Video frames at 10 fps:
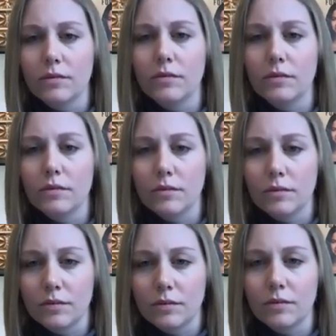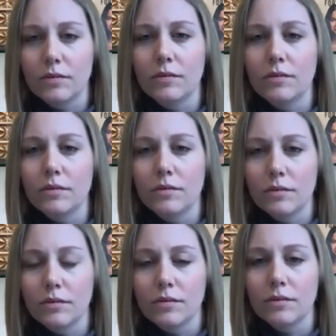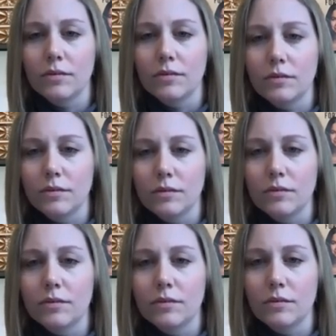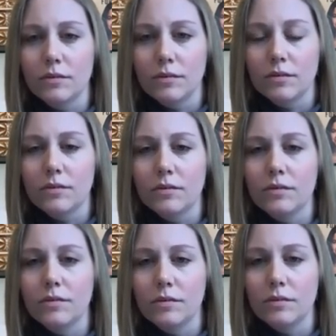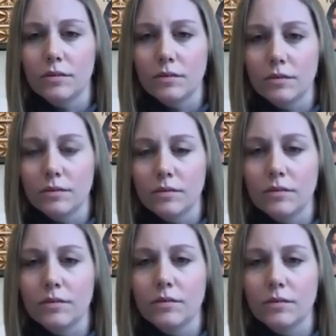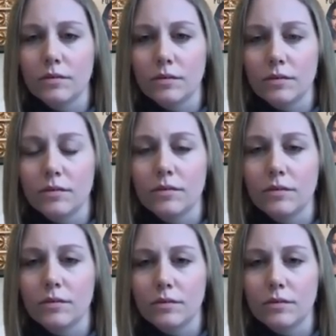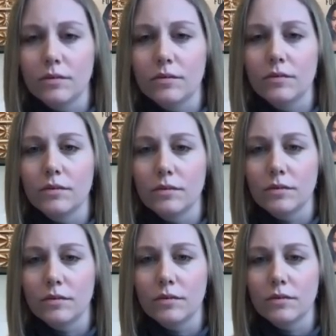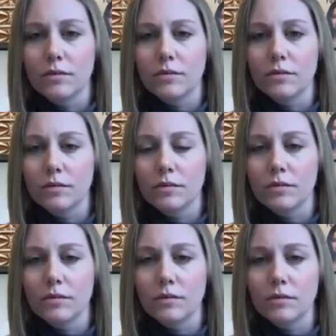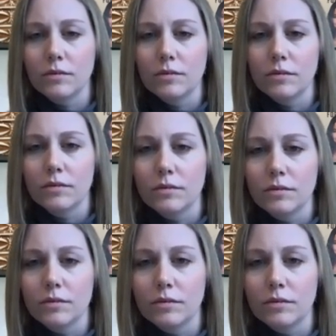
The person shown says nothing.